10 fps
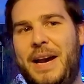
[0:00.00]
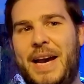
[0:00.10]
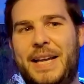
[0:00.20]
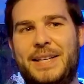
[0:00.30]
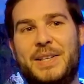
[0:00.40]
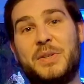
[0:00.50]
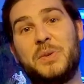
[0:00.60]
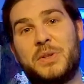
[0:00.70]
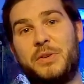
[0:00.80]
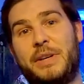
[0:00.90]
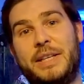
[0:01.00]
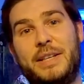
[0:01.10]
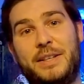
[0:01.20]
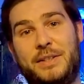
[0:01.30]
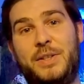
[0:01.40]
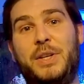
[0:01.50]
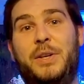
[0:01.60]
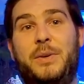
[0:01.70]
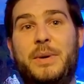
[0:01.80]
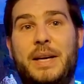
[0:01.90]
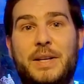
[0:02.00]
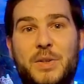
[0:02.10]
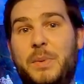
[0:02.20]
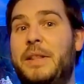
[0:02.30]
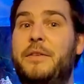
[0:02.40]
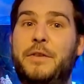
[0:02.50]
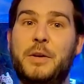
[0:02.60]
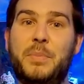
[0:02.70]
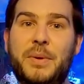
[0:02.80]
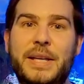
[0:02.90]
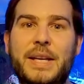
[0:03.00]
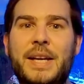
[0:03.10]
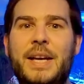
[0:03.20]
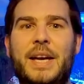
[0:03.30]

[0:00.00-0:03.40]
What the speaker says: and it's also great to swing the viewpoint.